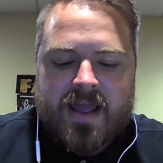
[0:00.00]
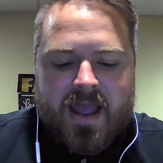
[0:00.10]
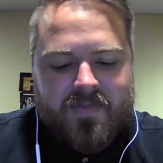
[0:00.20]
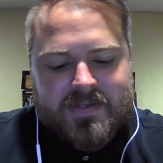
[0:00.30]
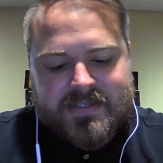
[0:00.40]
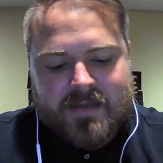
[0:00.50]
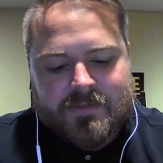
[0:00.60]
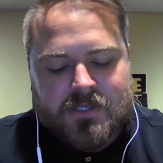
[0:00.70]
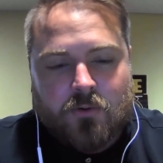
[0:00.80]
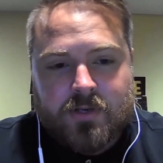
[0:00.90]
And this team
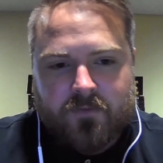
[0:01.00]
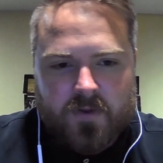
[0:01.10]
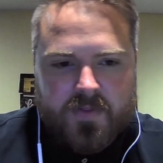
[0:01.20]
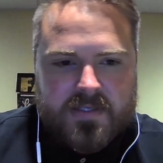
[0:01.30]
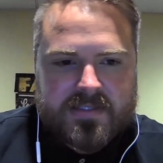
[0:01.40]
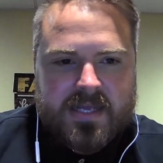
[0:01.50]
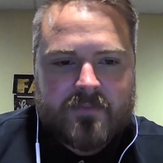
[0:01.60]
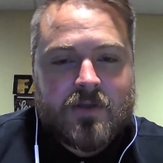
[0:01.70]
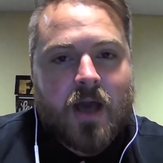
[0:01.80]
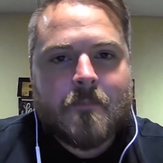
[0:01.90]
is no different. This
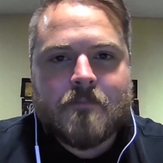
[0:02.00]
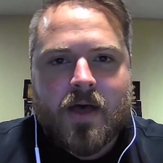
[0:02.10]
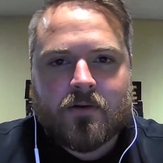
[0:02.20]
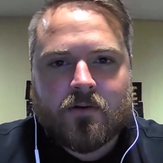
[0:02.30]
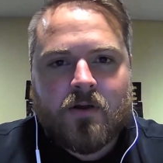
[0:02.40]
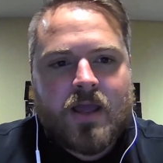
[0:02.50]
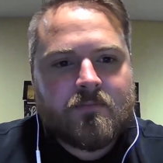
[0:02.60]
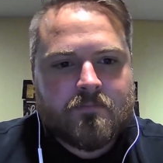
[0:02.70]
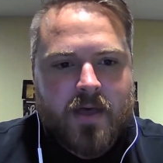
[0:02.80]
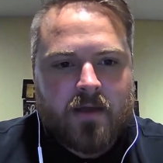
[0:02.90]
team got better
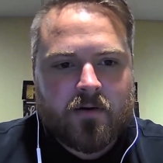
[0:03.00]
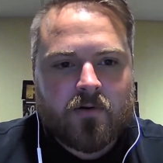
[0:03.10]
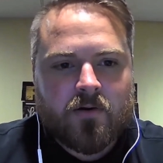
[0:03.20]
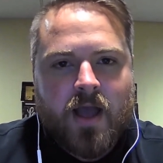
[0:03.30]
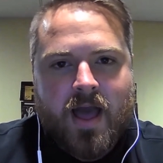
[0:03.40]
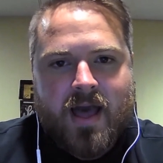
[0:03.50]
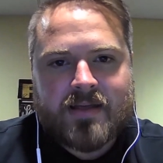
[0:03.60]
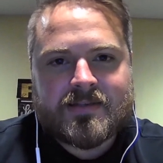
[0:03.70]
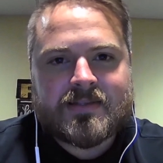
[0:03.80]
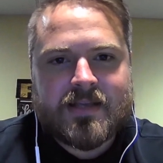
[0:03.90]
and better
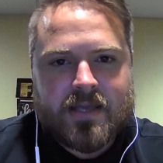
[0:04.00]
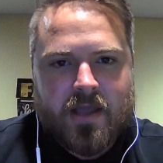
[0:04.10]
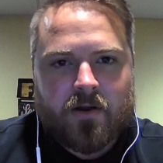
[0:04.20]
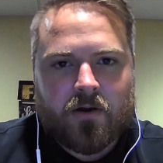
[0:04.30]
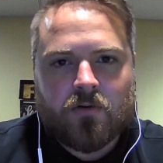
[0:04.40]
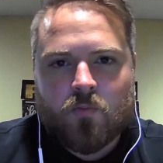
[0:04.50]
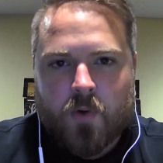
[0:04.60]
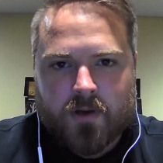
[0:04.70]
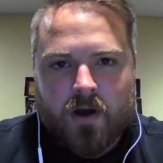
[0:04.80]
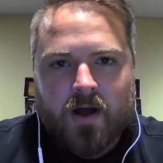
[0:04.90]
as the year
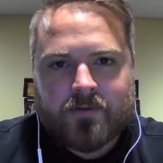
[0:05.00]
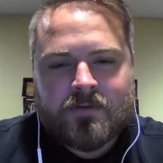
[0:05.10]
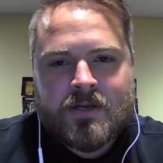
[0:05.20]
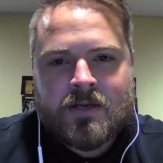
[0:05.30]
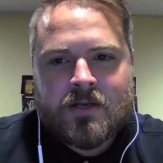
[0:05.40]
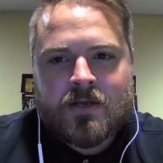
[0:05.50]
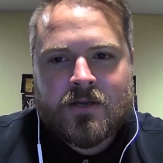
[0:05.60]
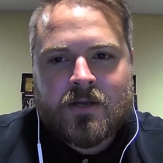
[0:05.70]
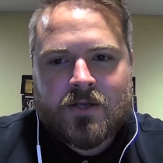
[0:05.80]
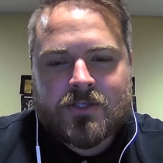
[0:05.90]
went on.
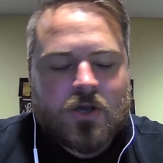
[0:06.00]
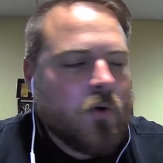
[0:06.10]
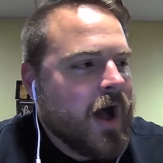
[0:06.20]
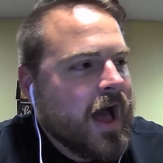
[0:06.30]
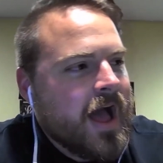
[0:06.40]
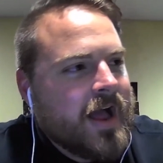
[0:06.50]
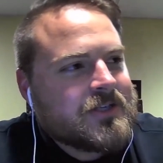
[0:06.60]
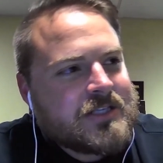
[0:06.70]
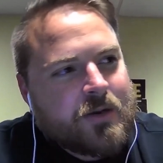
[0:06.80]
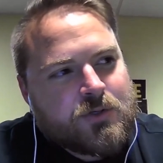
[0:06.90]
So I,
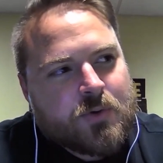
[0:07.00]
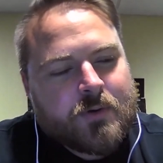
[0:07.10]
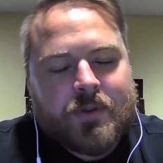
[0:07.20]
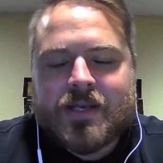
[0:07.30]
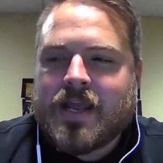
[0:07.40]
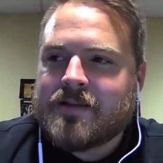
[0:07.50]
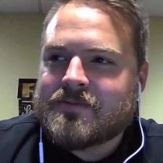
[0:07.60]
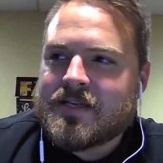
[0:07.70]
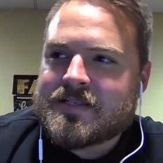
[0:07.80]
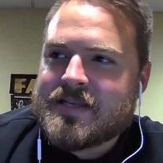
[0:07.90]
just thought it was really, really neat.
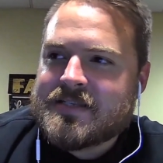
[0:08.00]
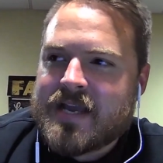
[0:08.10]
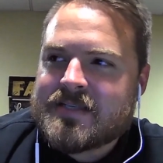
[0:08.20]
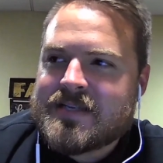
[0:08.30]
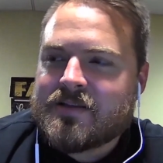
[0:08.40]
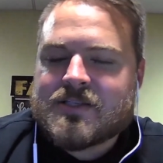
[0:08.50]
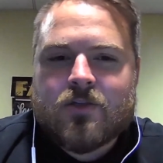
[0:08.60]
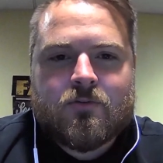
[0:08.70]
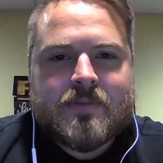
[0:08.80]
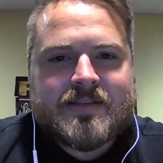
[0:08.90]
Tennessee takes down
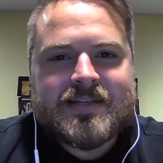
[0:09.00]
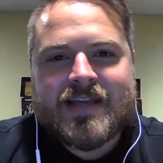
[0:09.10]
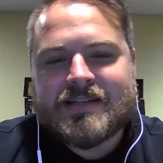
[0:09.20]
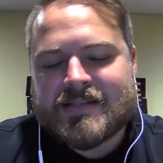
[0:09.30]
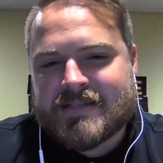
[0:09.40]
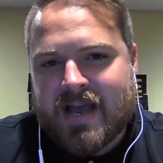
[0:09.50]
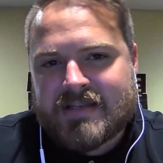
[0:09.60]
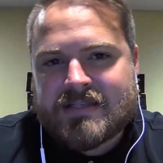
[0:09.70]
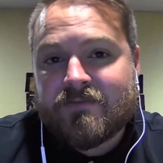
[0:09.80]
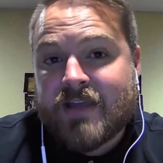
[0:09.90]
Southern Miss in a
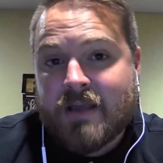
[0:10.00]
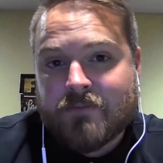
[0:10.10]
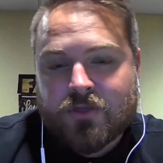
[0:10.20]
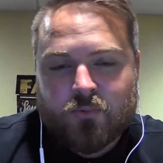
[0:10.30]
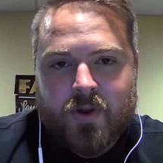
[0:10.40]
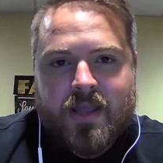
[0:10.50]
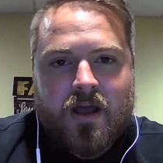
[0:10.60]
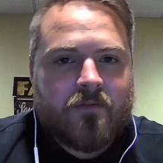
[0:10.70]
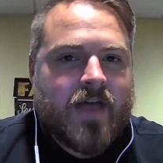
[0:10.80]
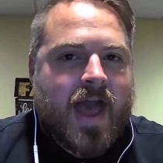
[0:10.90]
decisive game three
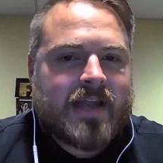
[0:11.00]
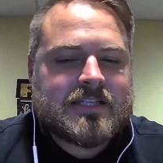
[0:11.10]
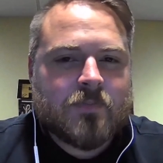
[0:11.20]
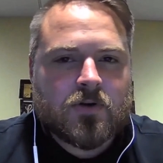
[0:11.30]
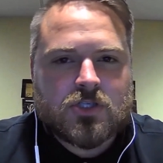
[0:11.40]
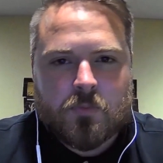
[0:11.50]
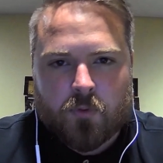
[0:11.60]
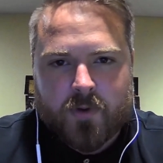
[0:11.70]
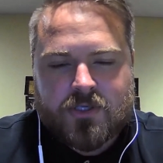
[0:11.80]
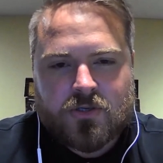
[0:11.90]
of the Hattiesburg Super
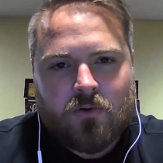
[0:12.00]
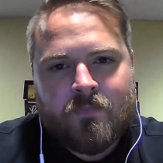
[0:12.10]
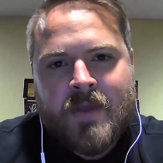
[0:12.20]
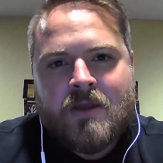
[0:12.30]
Regional.